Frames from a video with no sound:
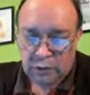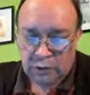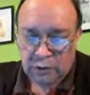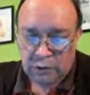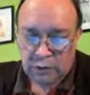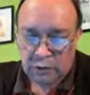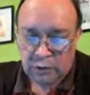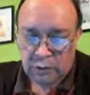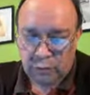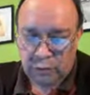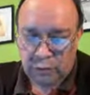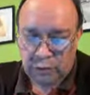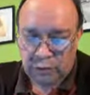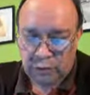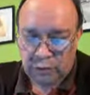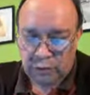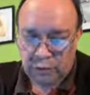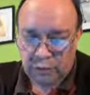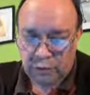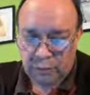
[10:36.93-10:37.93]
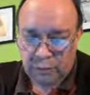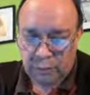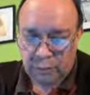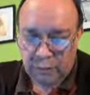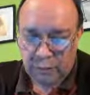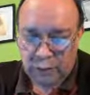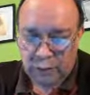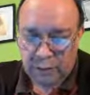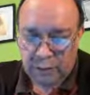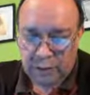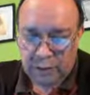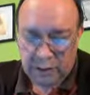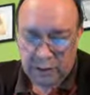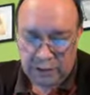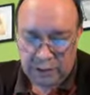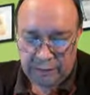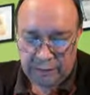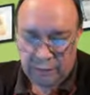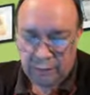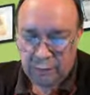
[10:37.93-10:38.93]
Summation of
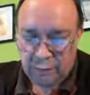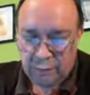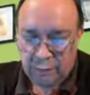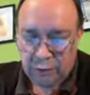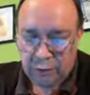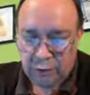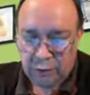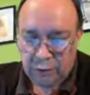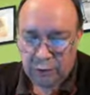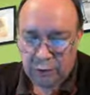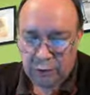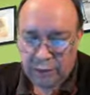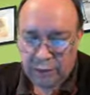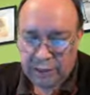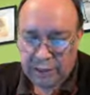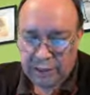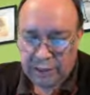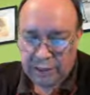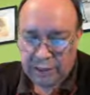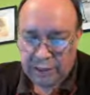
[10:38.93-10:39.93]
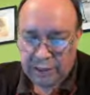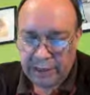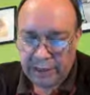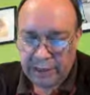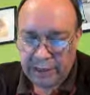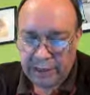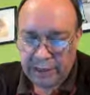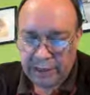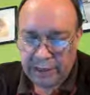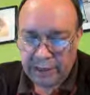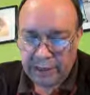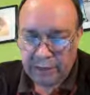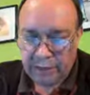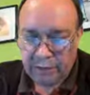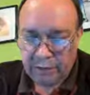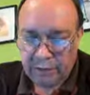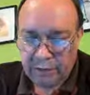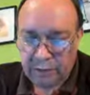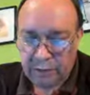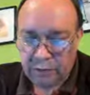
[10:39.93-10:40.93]
moments about point K
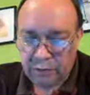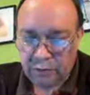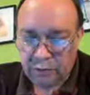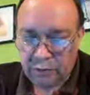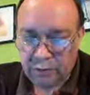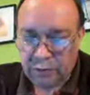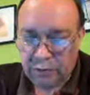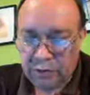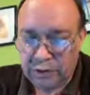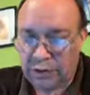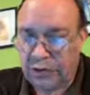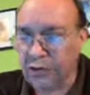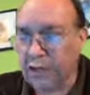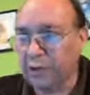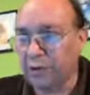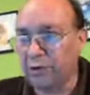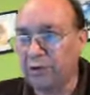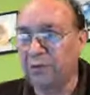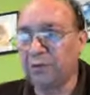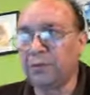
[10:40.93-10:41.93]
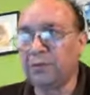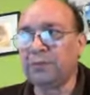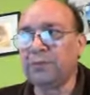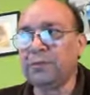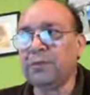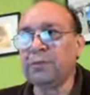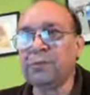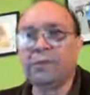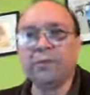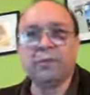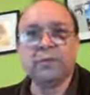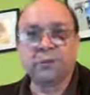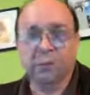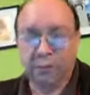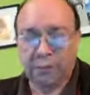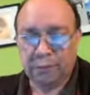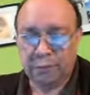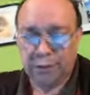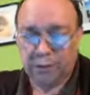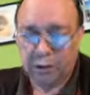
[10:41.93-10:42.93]
equals to 0,
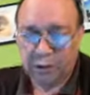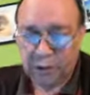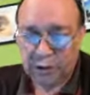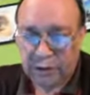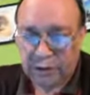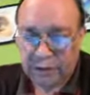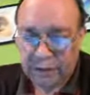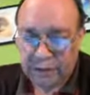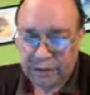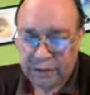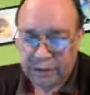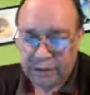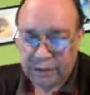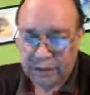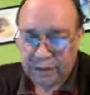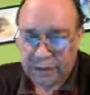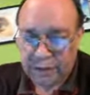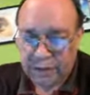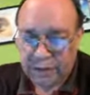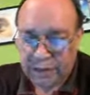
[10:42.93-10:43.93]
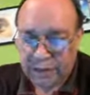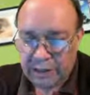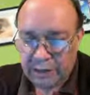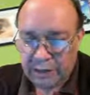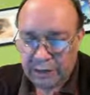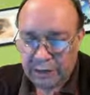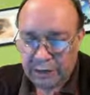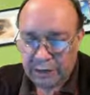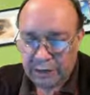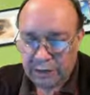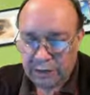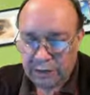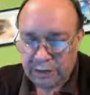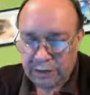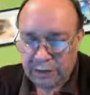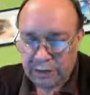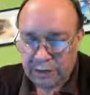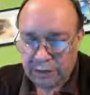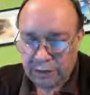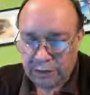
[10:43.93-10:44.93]
positive in this direction,
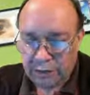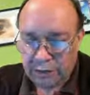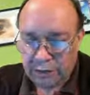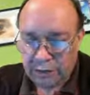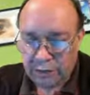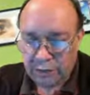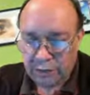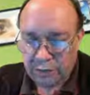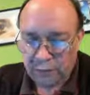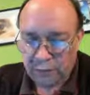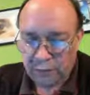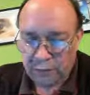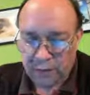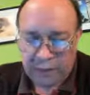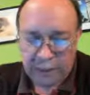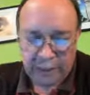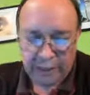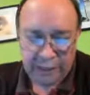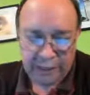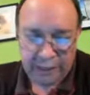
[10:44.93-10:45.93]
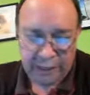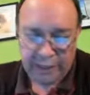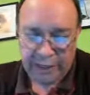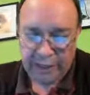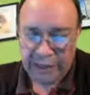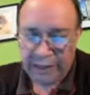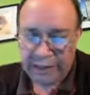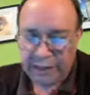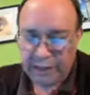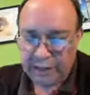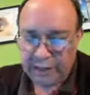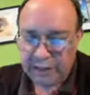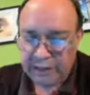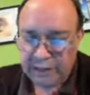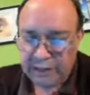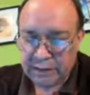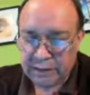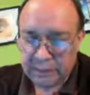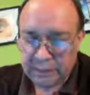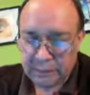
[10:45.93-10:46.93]
in order to find
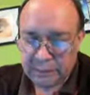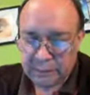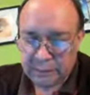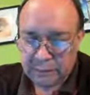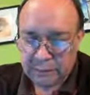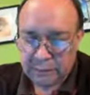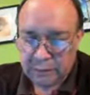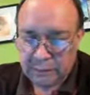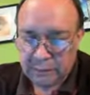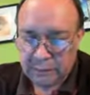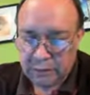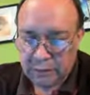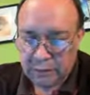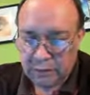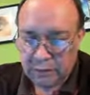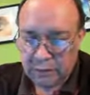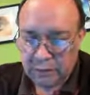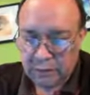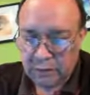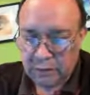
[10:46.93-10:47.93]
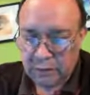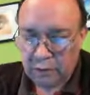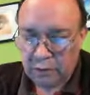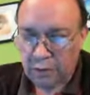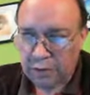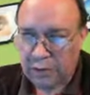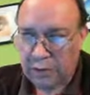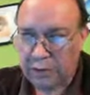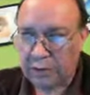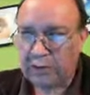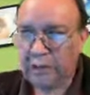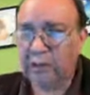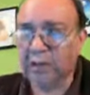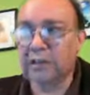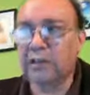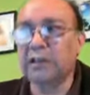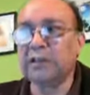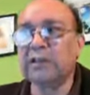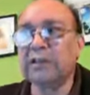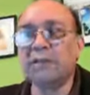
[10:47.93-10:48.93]
AX. So we
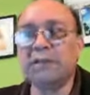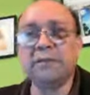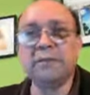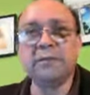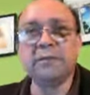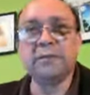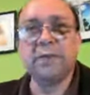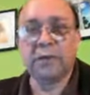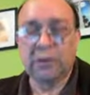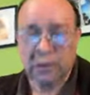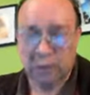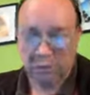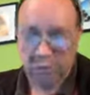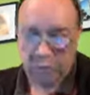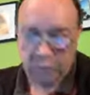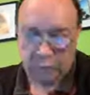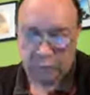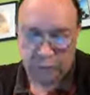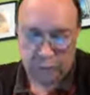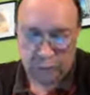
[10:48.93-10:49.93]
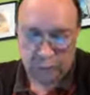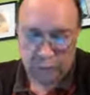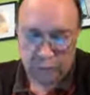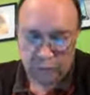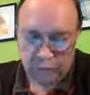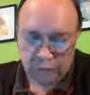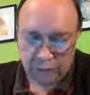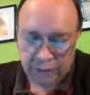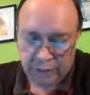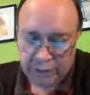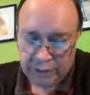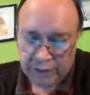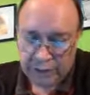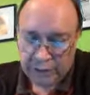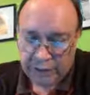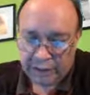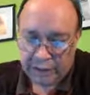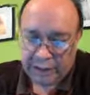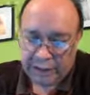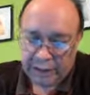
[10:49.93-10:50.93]
will do
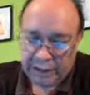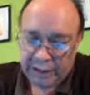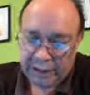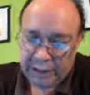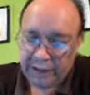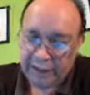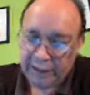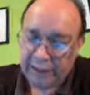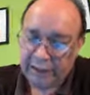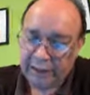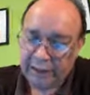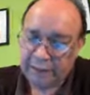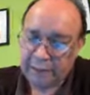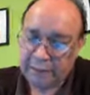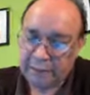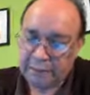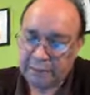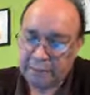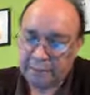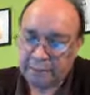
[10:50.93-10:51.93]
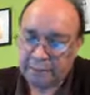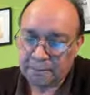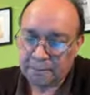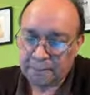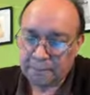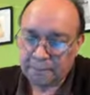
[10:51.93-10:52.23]
here AX